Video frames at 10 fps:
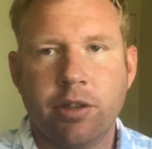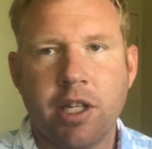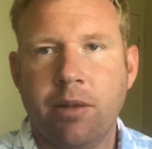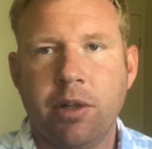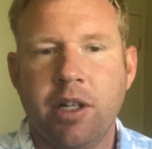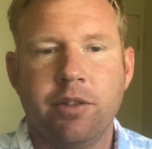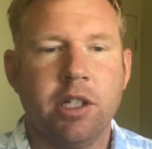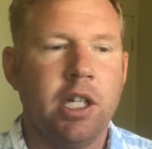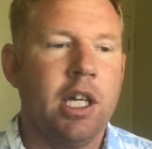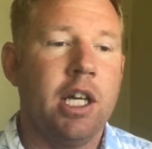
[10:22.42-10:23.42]
Okay,
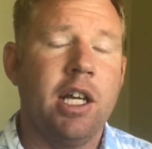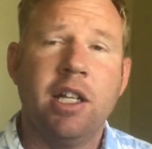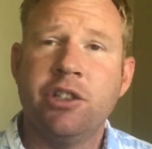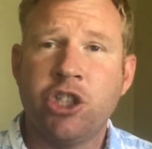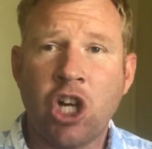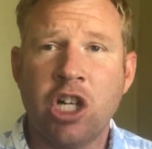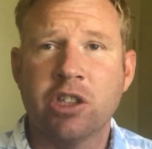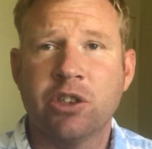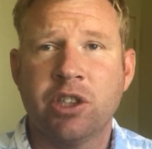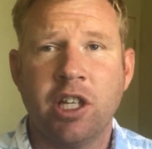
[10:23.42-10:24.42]
whatever. And
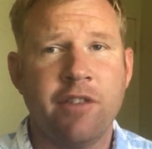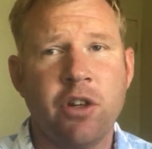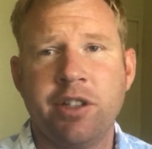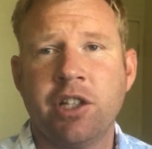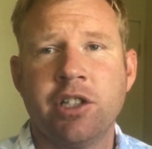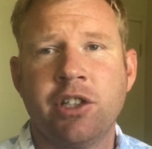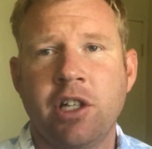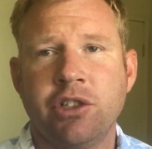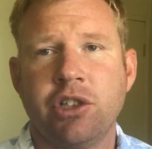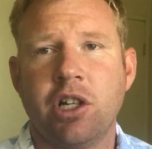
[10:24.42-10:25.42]
sharks, I've already touched
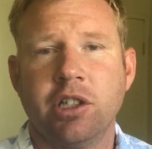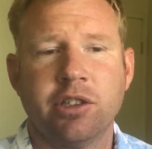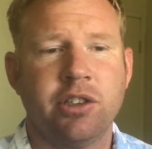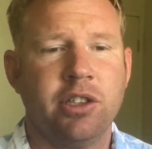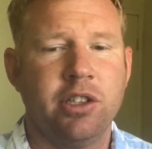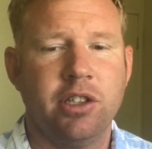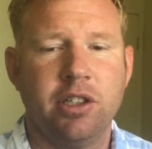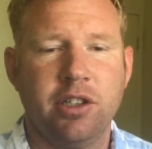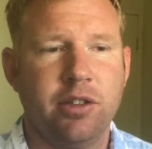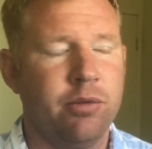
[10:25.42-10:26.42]
on sharks
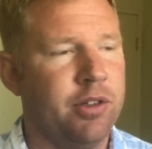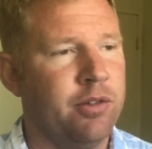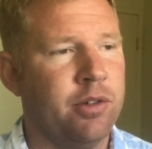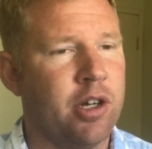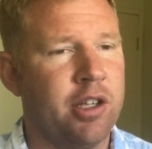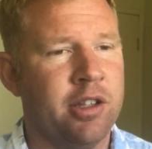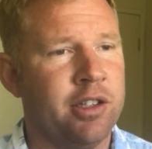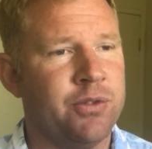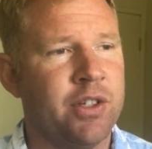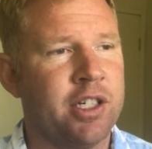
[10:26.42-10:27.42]
in
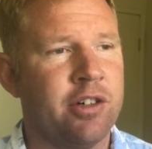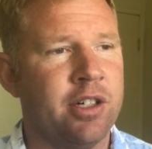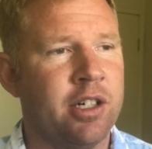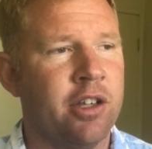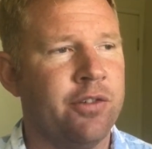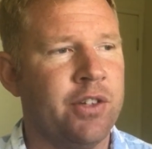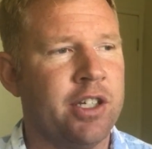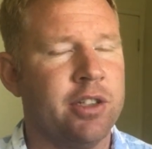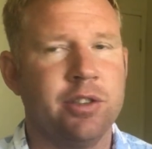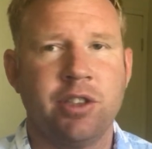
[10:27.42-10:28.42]
this video and other
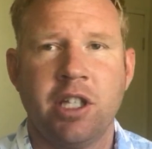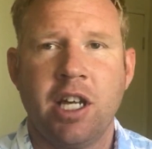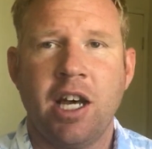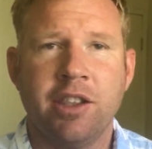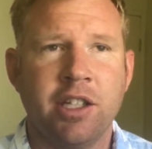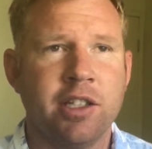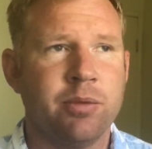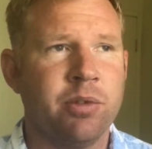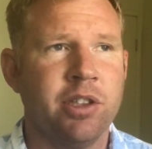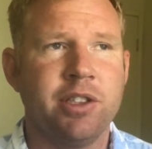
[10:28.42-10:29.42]
videos. I think
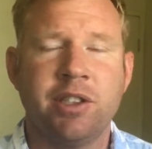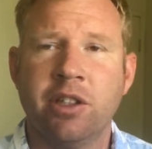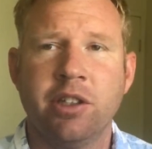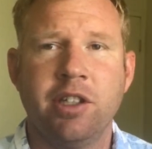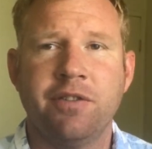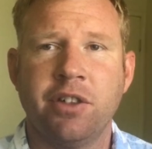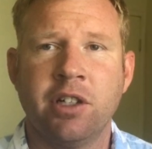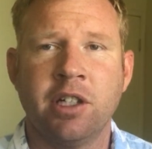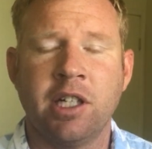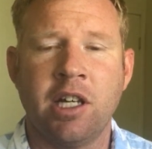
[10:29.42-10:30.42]
it's really silly if you're
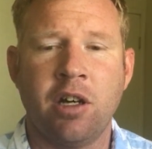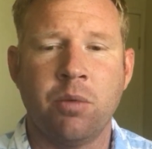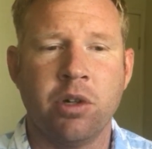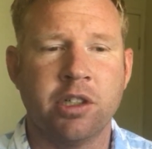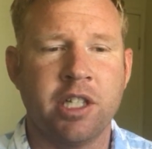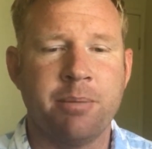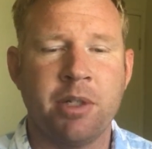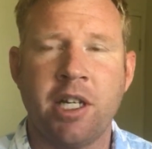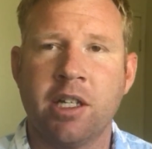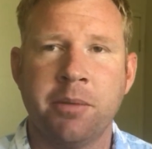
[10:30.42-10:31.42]
going to get all worked up
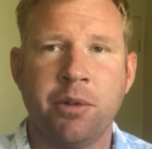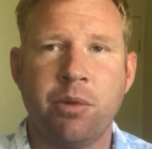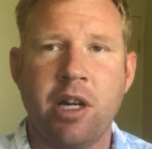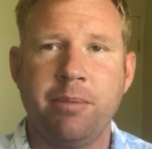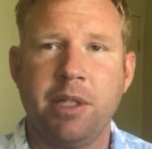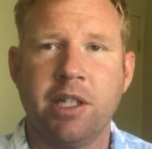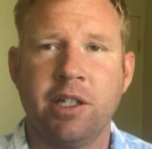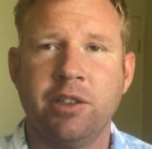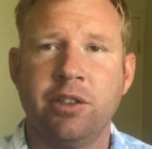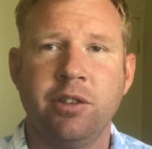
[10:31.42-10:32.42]
and not come to Hawaii
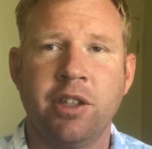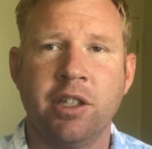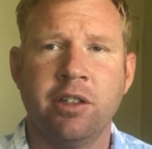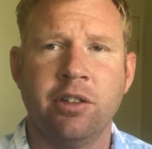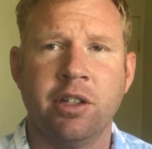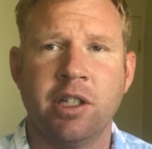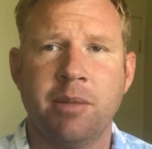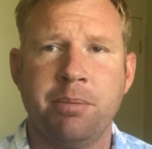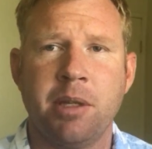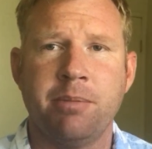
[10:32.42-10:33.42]
because you think you're going to
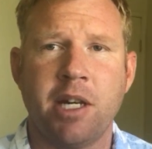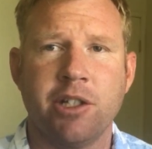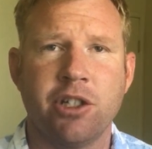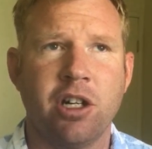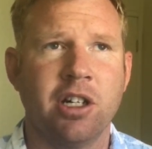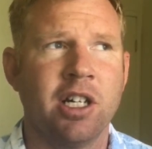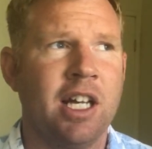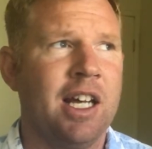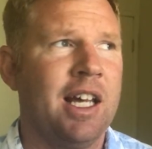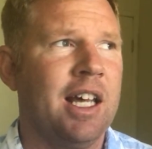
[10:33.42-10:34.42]
get bitten by a shark.
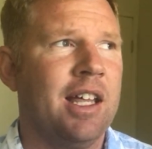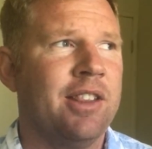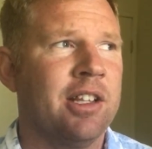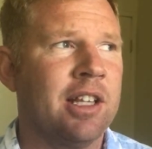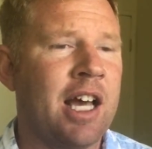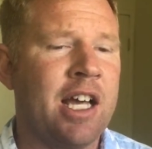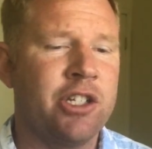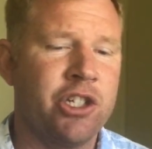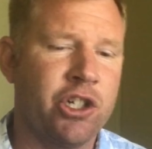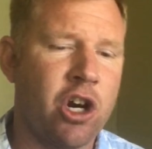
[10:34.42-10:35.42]
The
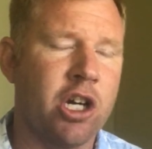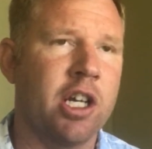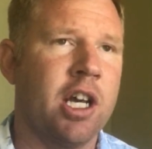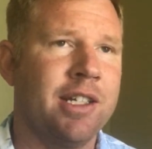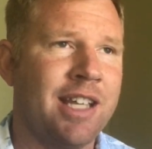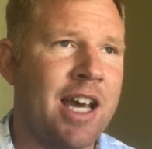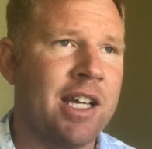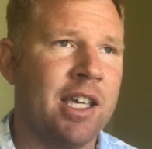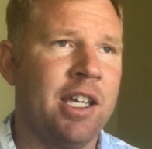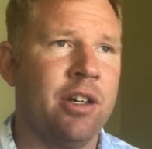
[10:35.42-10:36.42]
last shark
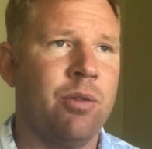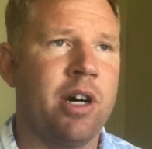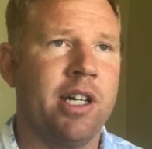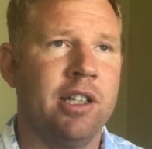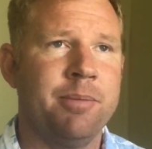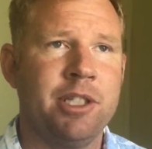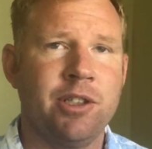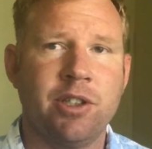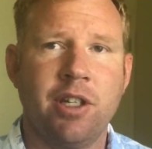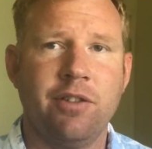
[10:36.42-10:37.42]
attack in Hawaii, let me
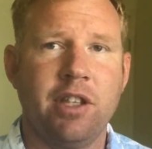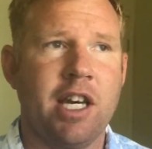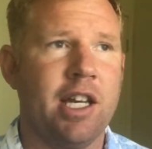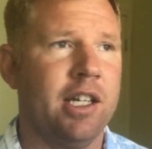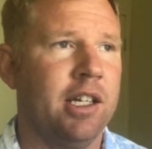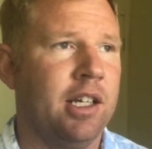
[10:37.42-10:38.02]
just give you that.